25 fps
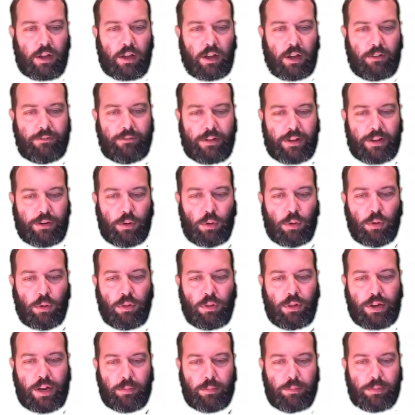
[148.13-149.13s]
I found all
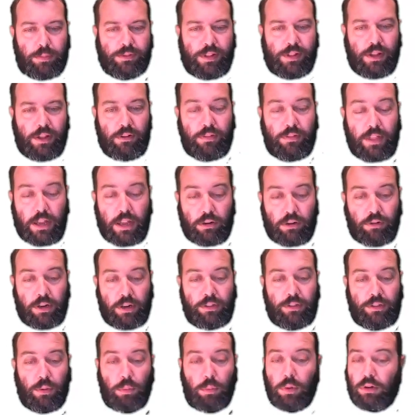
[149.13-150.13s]
the numbers there in that
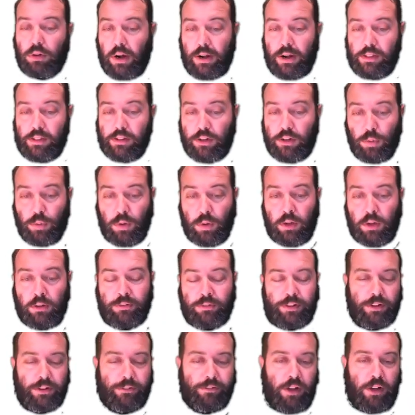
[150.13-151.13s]
grid that were greater than
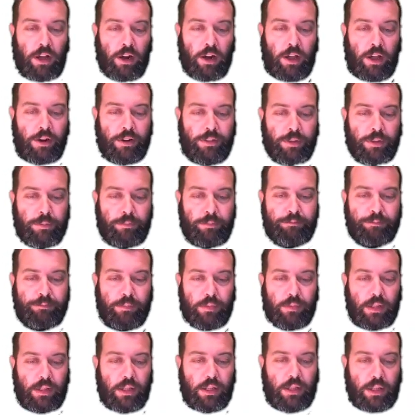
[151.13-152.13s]
12, and I've highlighted them
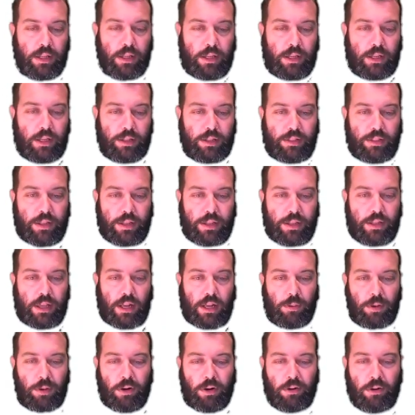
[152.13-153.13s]
in that
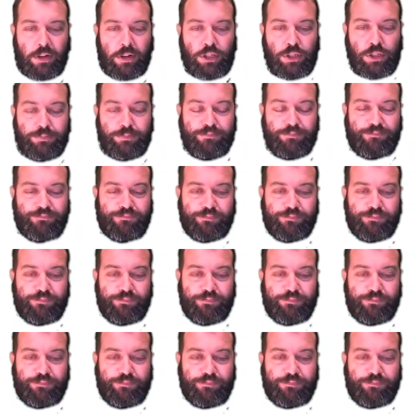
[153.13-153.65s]
yellowy orange.